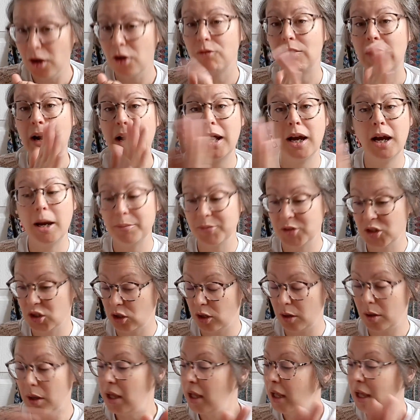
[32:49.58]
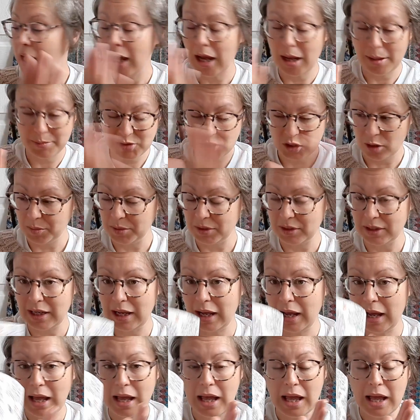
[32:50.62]
Right, I'm stopping.
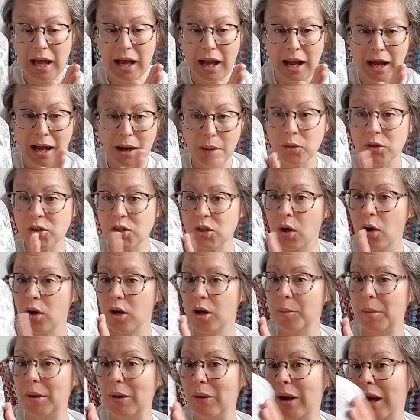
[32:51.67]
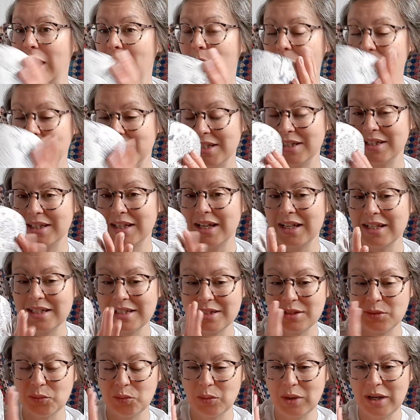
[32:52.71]
I will talk about how I did
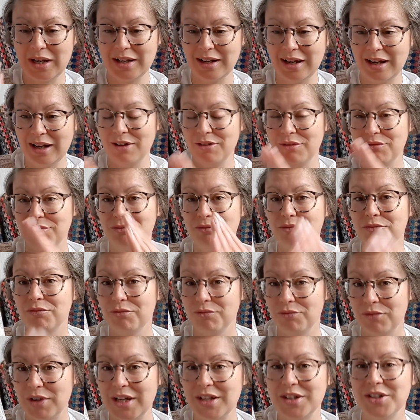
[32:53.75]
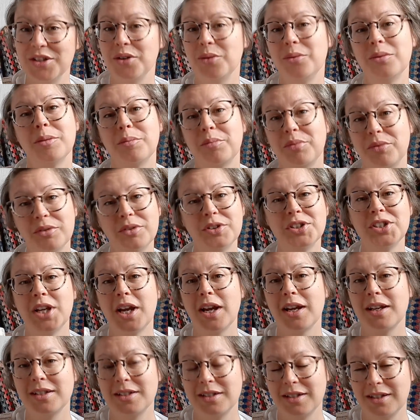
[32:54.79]
this when I redo the
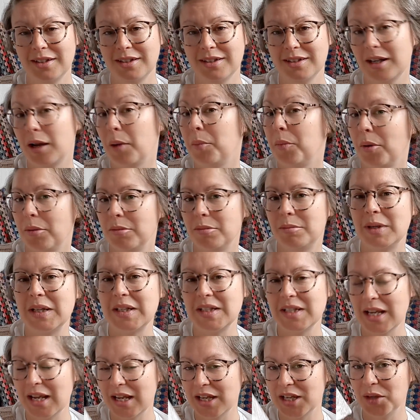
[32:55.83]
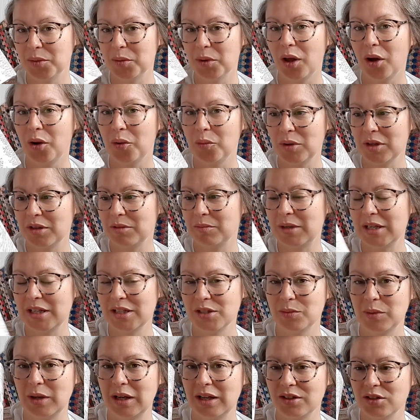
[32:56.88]
project, and I'll probably take you along with me as
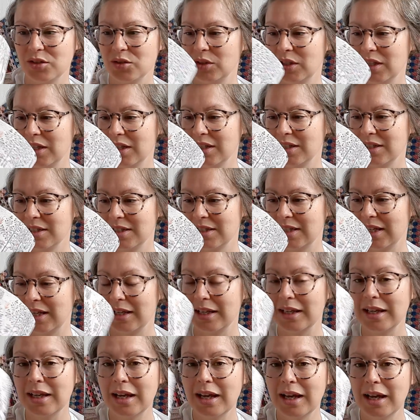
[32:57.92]
well so you can see.